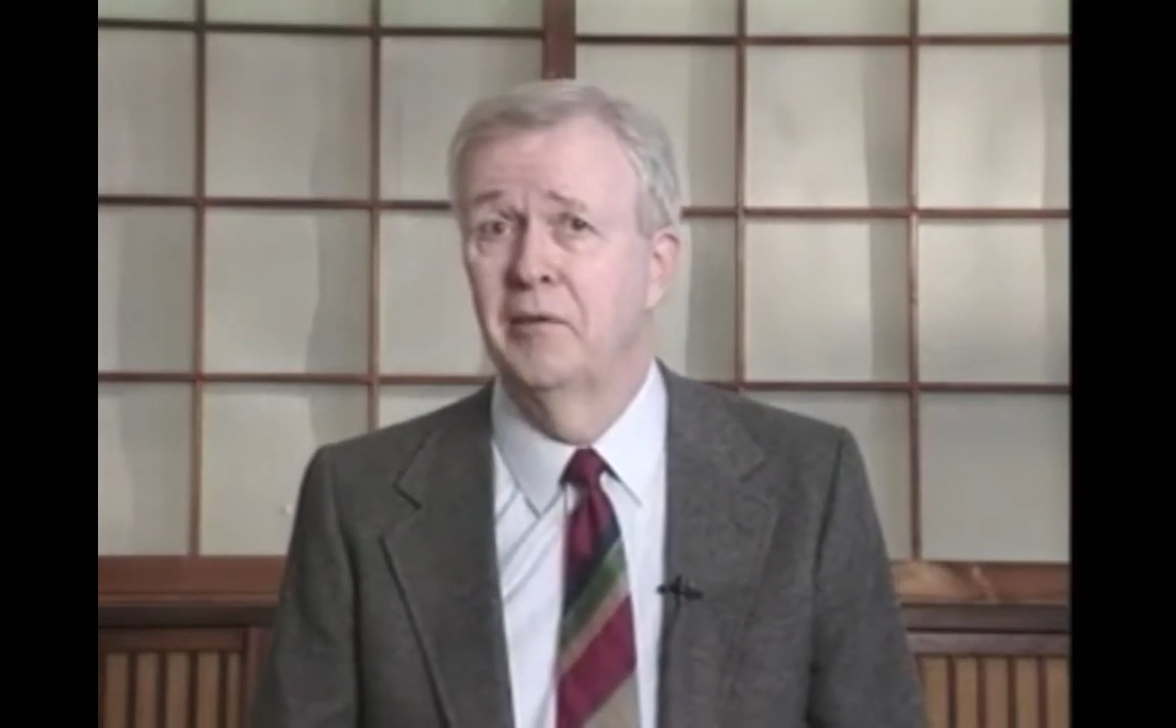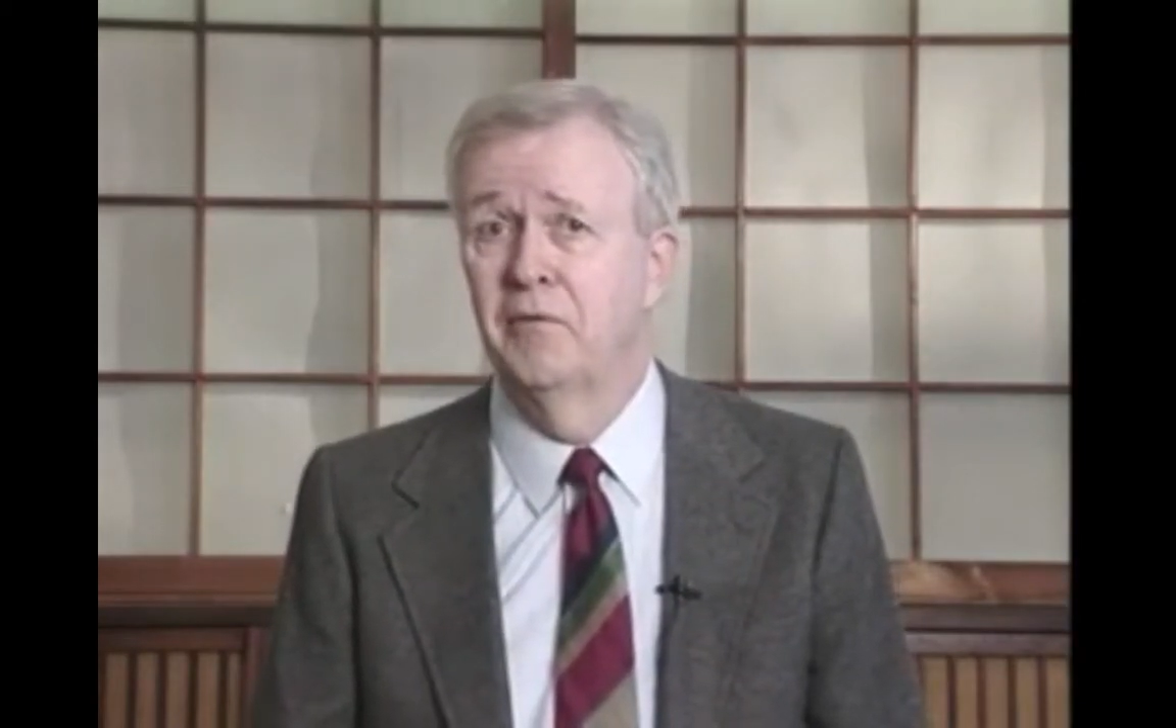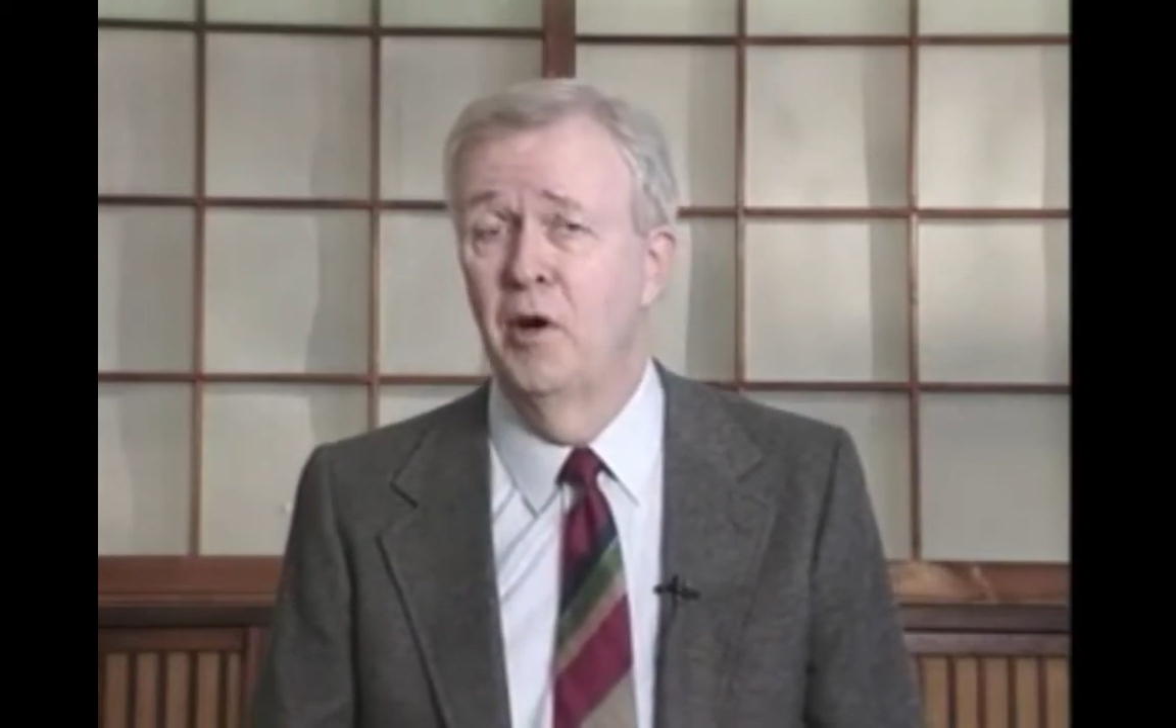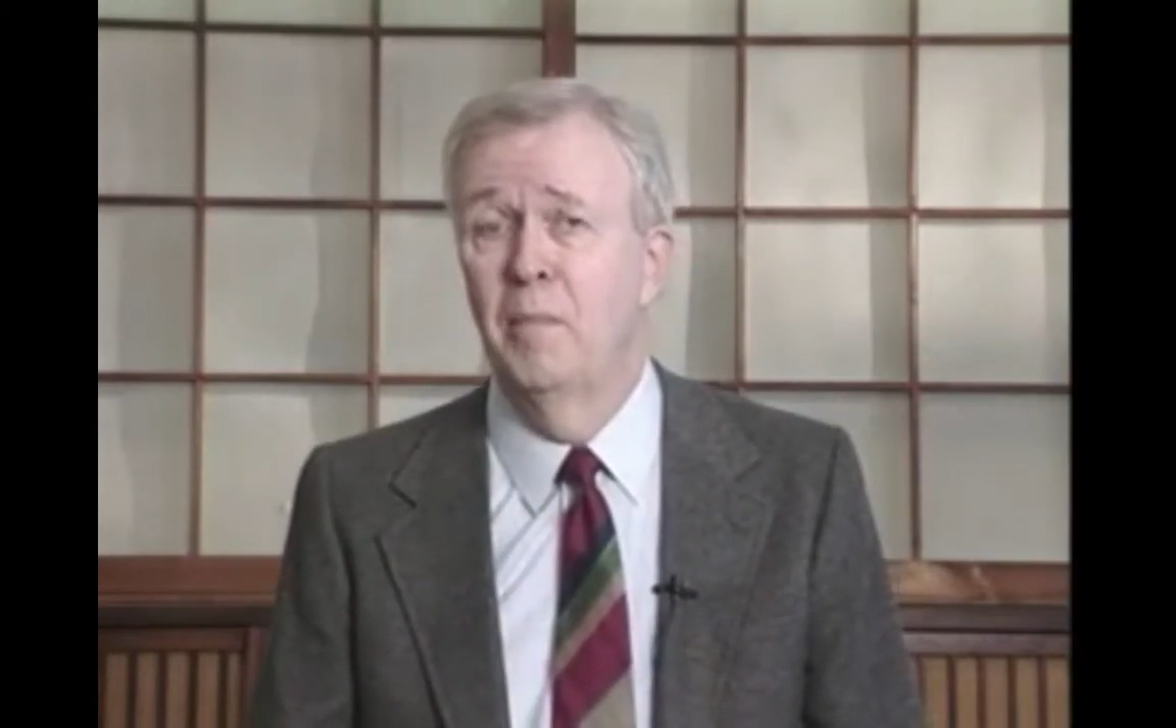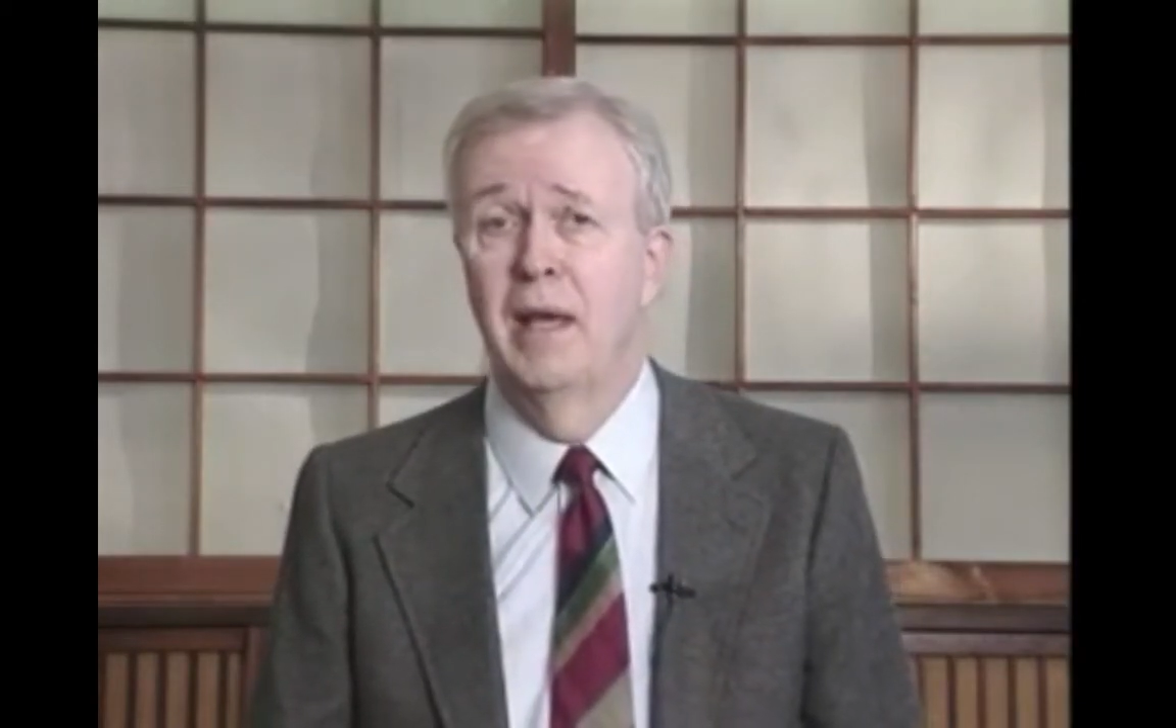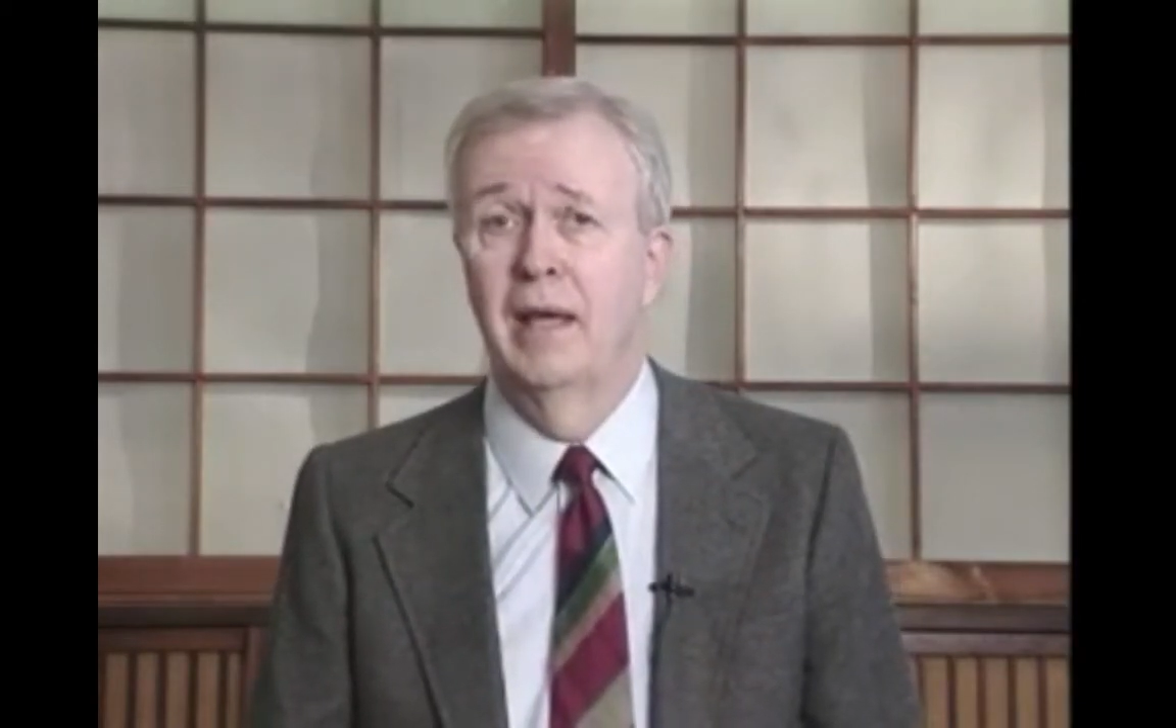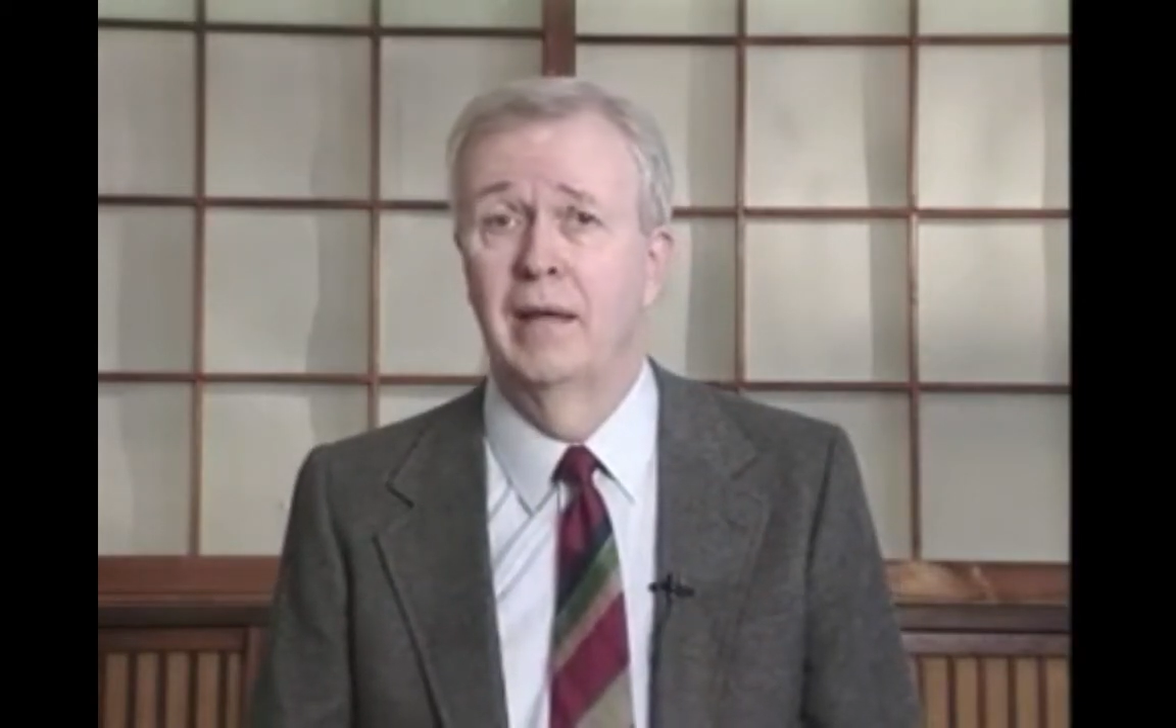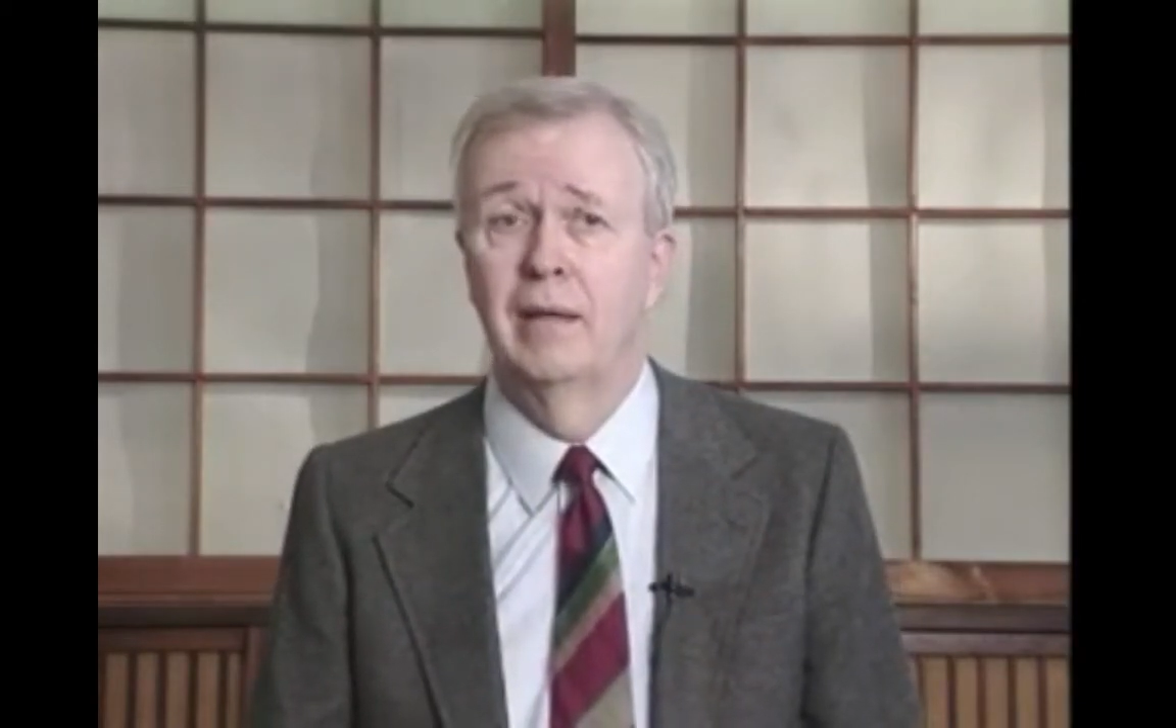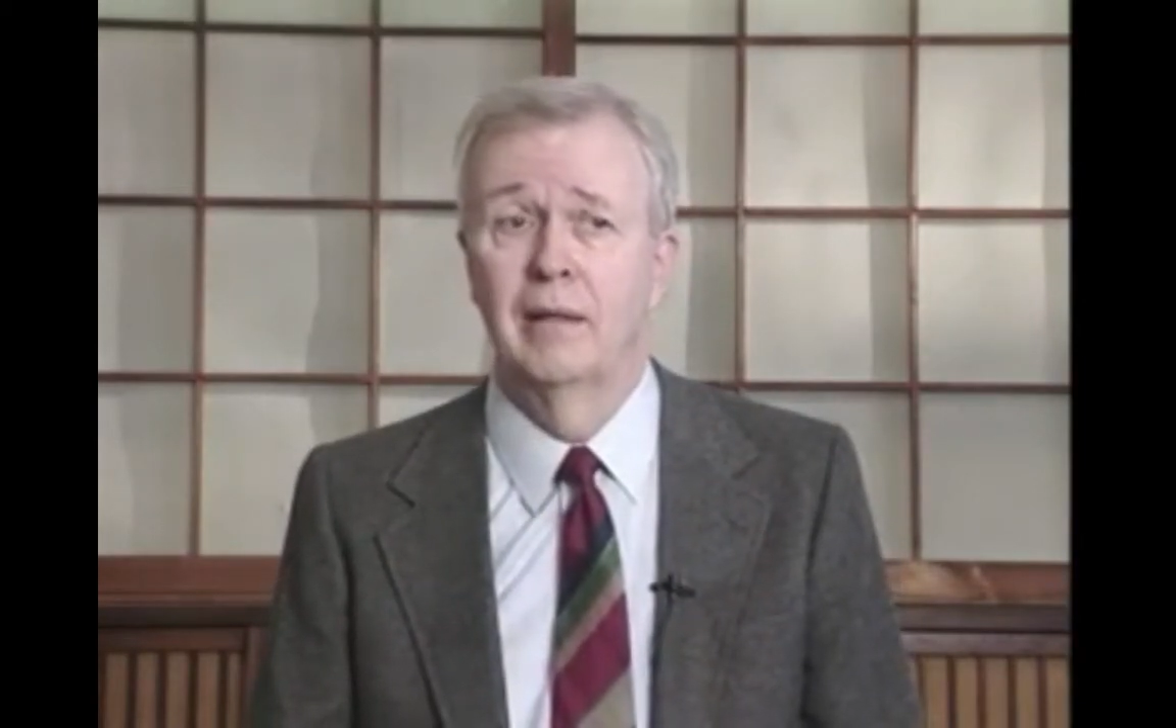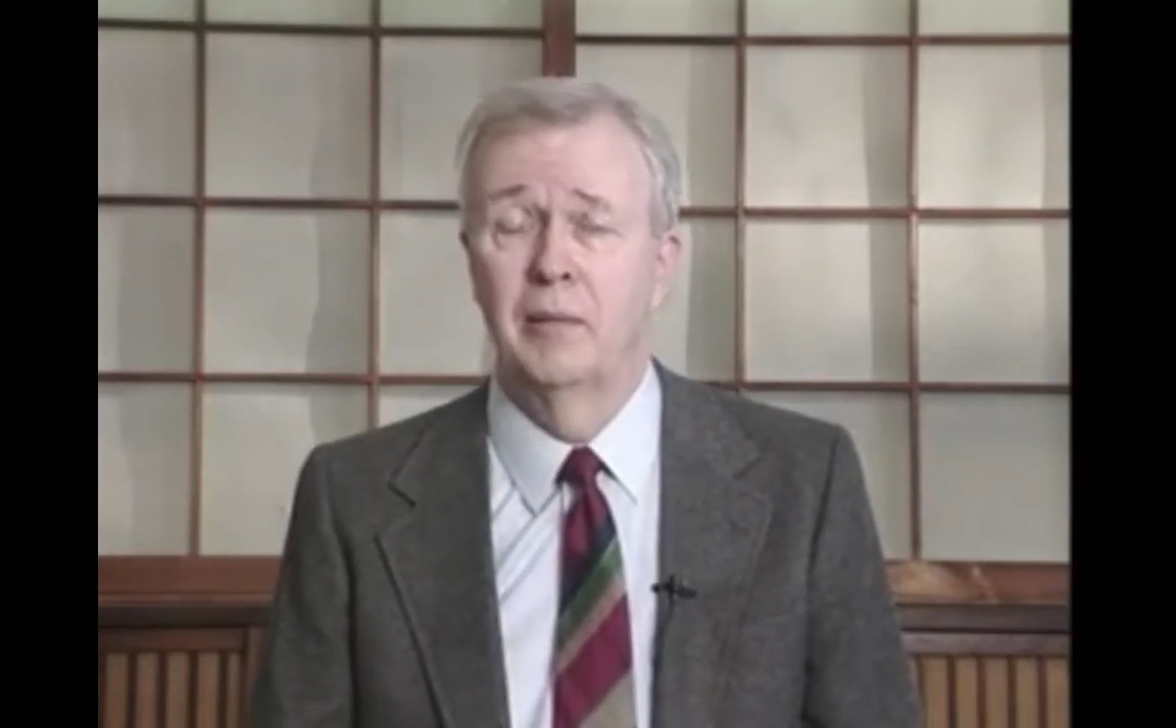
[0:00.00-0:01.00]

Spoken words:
from a